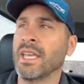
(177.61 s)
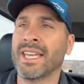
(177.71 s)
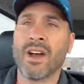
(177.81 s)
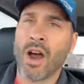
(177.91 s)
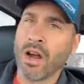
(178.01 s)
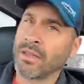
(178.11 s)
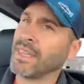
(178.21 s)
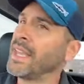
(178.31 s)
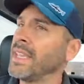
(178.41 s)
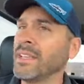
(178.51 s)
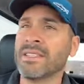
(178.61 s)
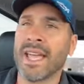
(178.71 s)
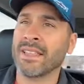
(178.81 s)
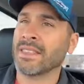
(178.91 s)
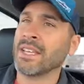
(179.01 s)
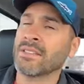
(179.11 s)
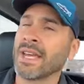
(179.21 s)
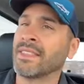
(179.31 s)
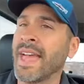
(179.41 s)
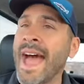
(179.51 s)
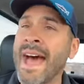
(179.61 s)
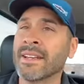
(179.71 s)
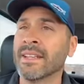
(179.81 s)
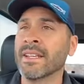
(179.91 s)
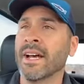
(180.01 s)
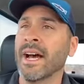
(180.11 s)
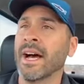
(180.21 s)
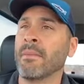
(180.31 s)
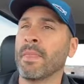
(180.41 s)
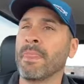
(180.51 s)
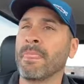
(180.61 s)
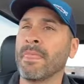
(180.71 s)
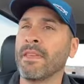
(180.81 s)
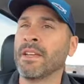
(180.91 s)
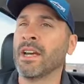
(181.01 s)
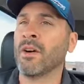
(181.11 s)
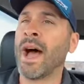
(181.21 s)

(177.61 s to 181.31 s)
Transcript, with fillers: in hard things and things like that. Um, you know,